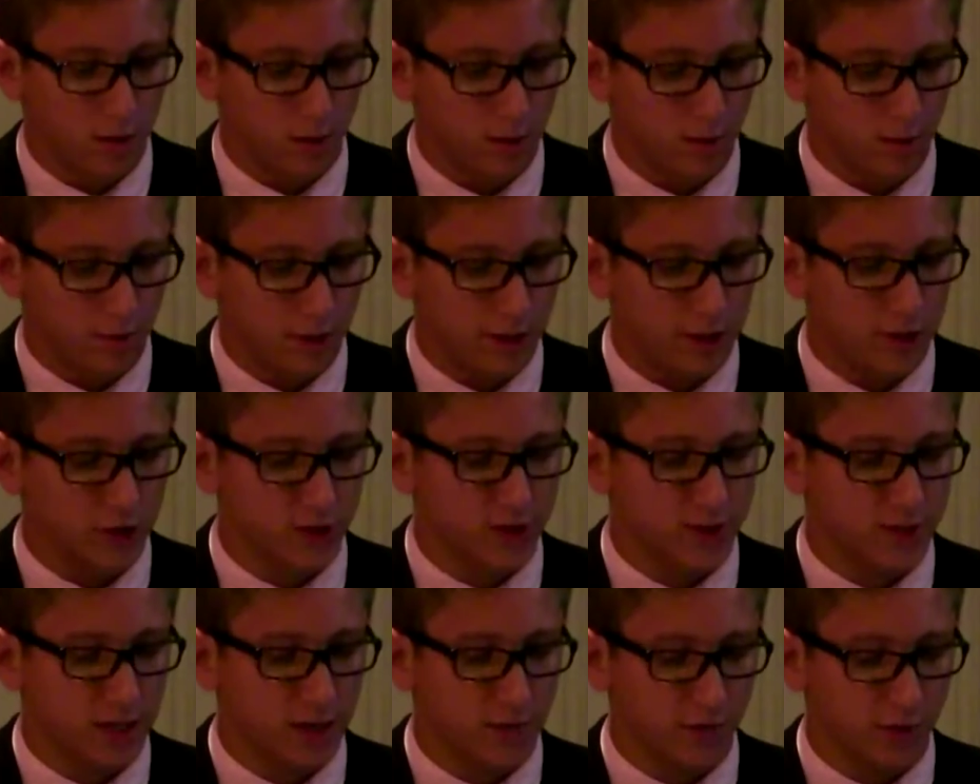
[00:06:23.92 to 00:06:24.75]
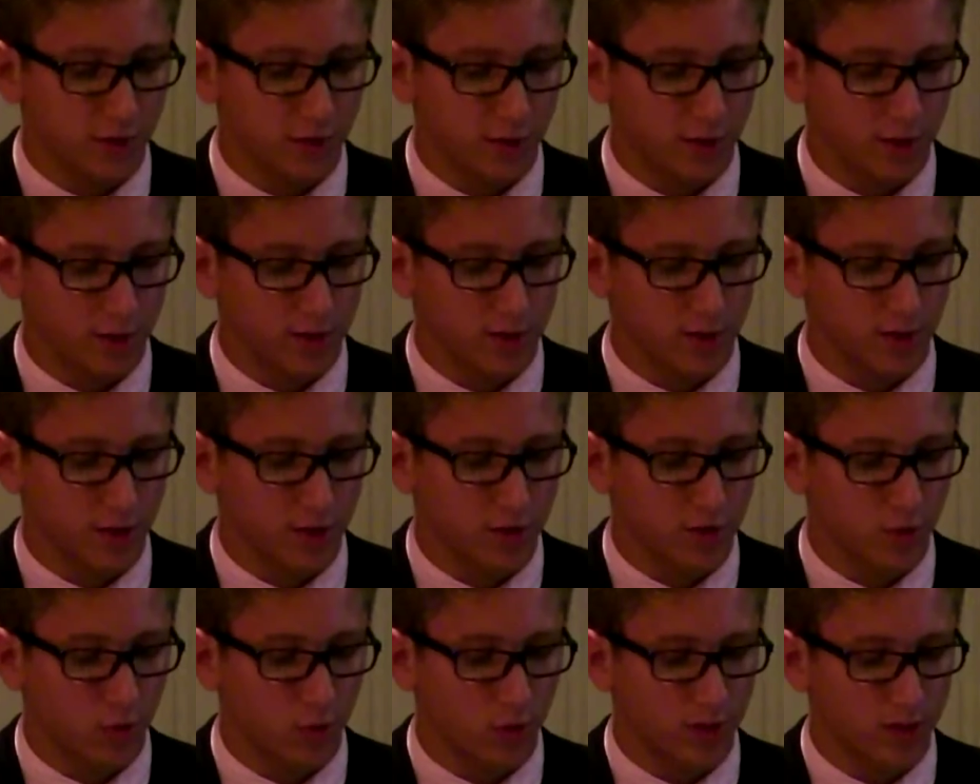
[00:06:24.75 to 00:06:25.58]
Patient 7 is a
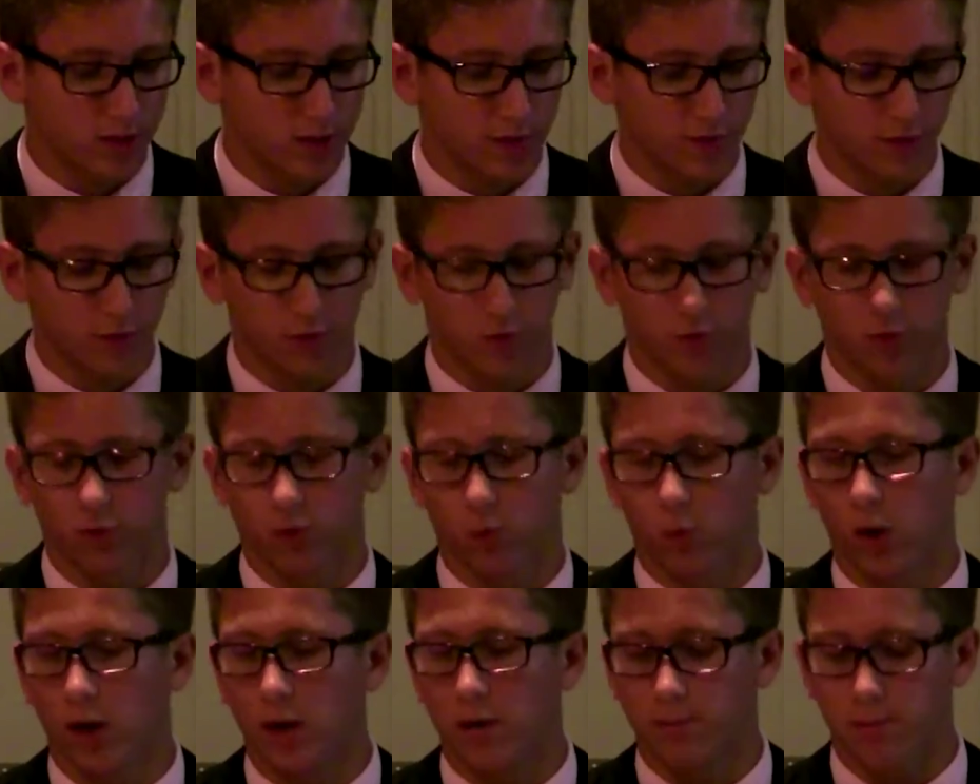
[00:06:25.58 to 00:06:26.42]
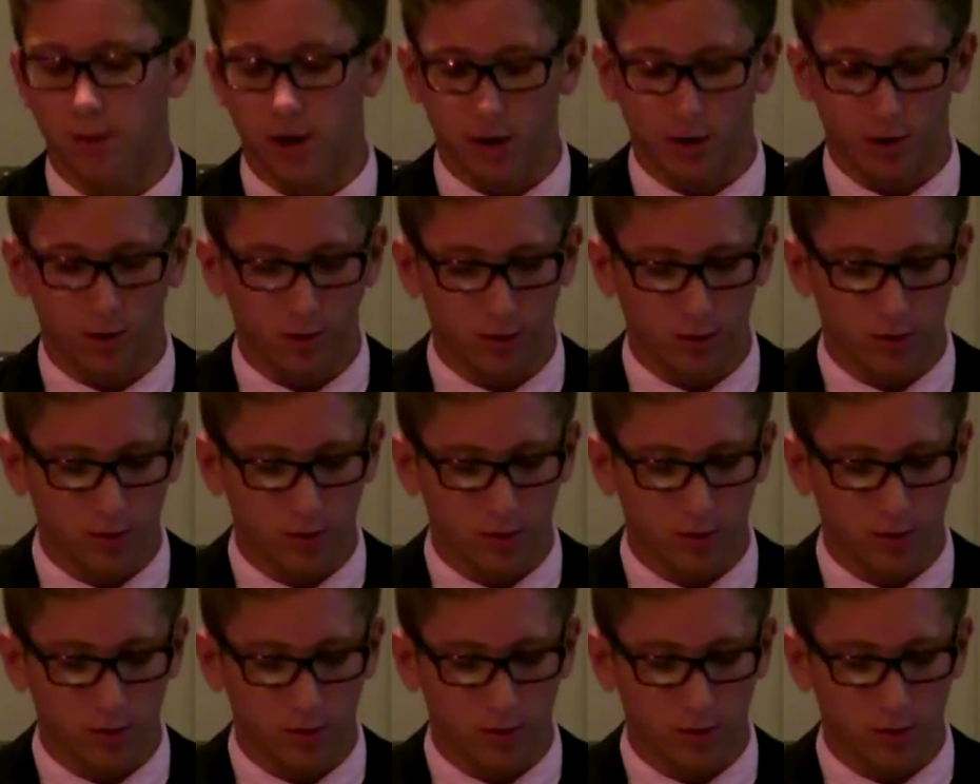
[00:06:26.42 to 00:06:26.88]
27-year-old white male